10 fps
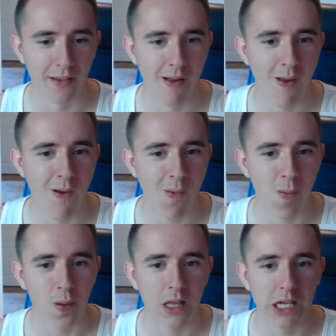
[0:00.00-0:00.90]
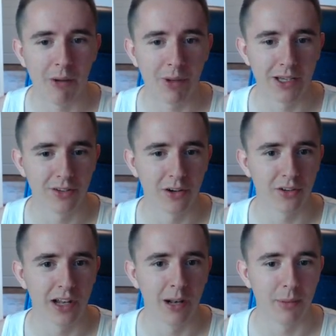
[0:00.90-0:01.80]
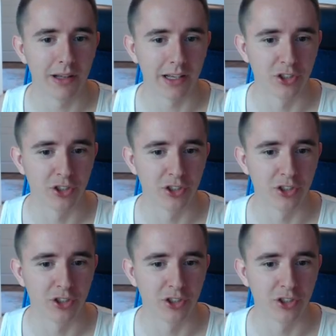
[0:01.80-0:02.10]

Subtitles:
I mean, this looks a little bit like